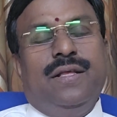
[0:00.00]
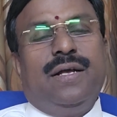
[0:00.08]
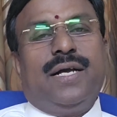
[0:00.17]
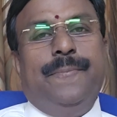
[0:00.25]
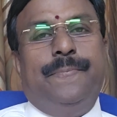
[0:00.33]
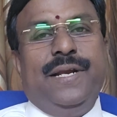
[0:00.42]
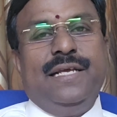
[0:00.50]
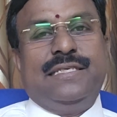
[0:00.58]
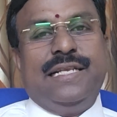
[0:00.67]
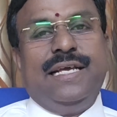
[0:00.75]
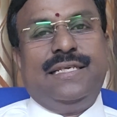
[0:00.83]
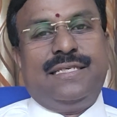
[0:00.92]
companies
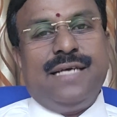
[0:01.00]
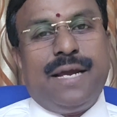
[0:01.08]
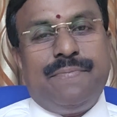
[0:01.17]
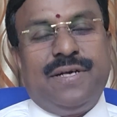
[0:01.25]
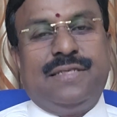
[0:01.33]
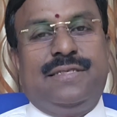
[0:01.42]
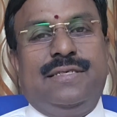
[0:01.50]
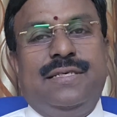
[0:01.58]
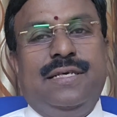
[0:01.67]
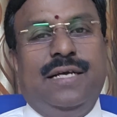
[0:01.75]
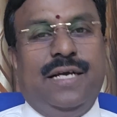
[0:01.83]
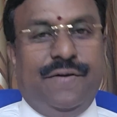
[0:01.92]
like Starbucks
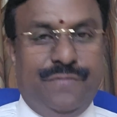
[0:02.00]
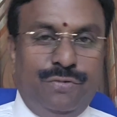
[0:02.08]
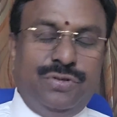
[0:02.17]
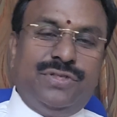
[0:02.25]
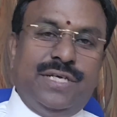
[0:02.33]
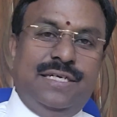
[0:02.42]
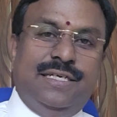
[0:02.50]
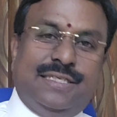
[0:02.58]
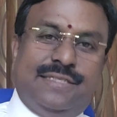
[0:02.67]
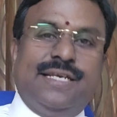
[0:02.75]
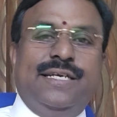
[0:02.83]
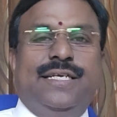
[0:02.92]
have used their
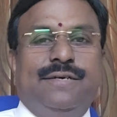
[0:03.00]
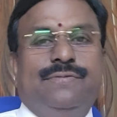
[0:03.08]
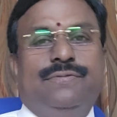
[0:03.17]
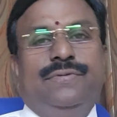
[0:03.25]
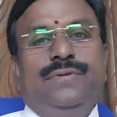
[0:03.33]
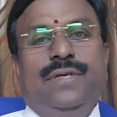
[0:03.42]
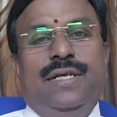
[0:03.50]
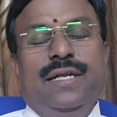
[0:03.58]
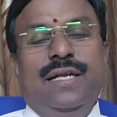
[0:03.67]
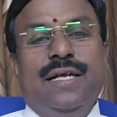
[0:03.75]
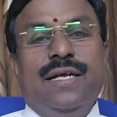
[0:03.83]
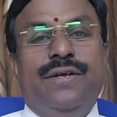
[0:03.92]
distinctive
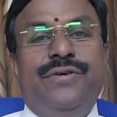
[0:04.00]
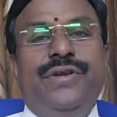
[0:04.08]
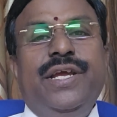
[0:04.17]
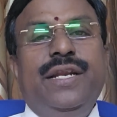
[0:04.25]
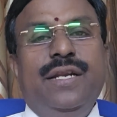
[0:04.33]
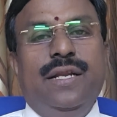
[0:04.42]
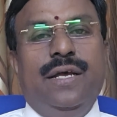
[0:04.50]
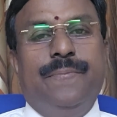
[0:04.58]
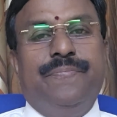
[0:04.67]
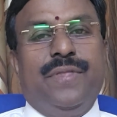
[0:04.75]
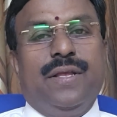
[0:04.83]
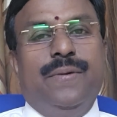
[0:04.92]
green
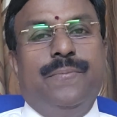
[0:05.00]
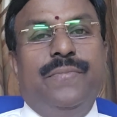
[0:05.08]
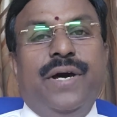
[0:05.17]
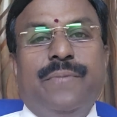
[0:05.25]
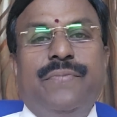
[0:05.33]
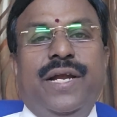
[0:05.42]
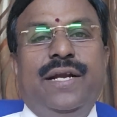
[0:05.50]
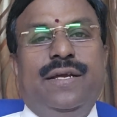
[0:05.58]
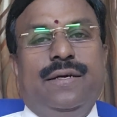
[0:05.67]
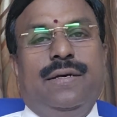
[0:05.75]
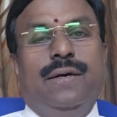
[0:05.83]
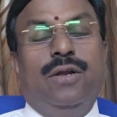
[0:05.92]
mermaid
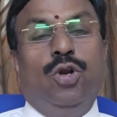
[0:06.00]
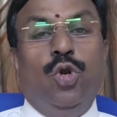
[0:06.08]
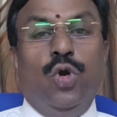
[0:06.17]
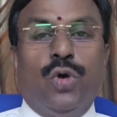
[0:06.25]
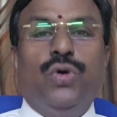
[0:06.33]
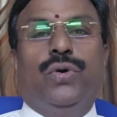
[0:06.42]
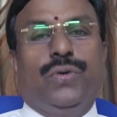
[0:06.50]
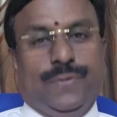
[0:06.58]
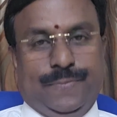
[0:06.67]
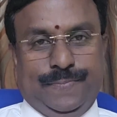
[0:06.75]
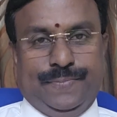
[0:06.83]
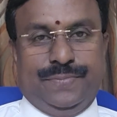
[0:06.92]
logo
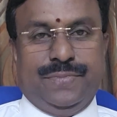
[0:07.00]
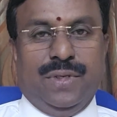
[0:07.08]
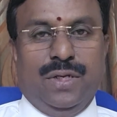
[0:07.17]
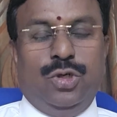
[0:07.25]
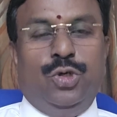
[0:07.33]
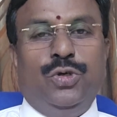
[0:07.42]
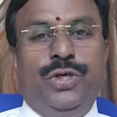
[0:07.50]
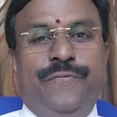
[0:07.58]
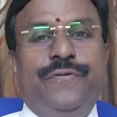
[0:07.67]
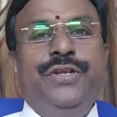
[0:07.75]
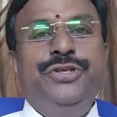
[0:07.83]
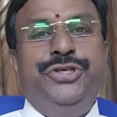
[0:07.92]
to
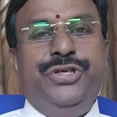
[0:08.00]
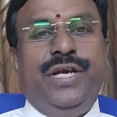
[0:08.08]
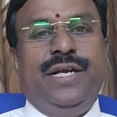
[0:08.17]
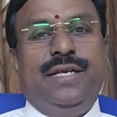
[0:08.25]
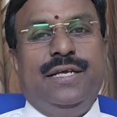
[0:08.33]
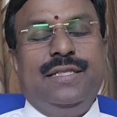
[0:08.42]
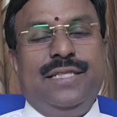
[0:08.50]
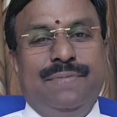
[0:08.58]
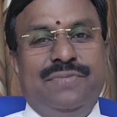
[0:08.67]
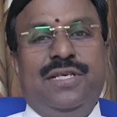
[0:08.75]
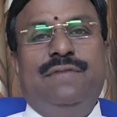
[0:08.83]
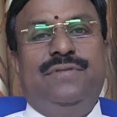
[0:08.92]
differentiate
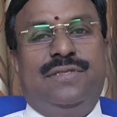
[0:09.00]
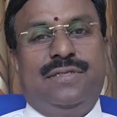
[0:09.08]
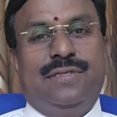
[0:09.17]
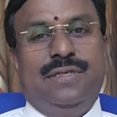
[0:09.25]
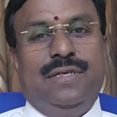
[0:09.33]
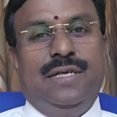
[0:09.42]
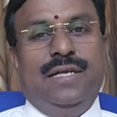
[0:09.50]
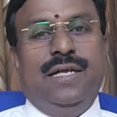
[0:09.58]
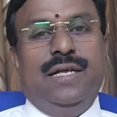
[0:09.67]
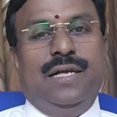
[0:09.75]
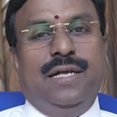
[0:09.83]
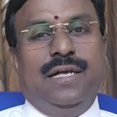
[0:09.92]
themselves
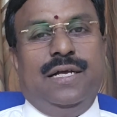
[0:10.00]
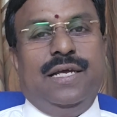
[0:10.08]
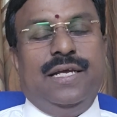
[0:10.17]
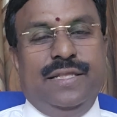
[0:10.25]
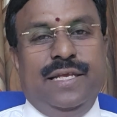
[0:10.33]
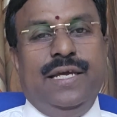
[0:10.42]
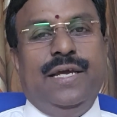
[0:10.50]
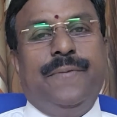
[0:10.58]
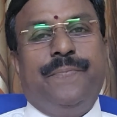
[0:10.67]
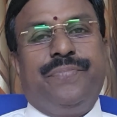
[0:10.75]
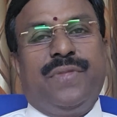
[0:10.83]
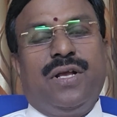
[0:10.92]
in the
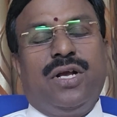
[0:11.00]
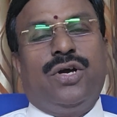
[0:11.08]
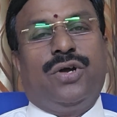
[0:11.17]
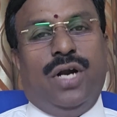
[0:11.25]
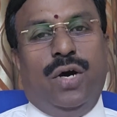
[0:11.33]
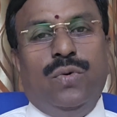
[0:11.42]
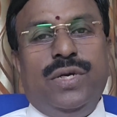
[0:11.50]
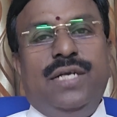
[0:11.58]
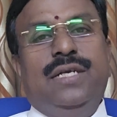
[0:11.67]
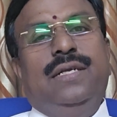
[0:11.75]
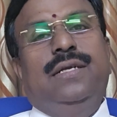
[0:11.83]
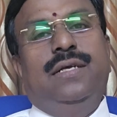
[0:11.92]

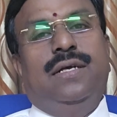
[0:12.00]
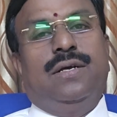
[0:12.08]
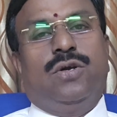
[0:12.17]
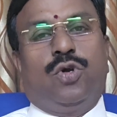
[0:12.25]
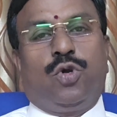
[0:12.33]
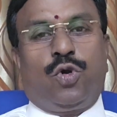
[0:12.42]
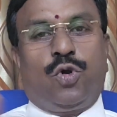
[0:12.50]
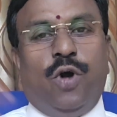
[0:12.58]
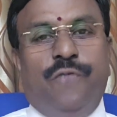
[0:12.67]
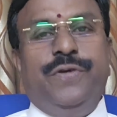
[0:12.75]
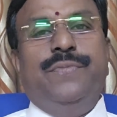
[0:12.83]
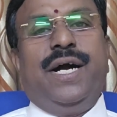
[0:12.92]
crowded
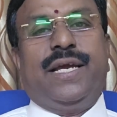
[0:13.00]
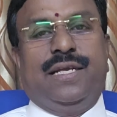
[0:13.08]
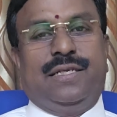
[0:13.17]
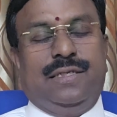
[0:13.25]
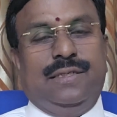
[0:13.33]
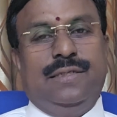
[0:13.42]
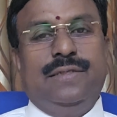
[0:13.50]
coffee market.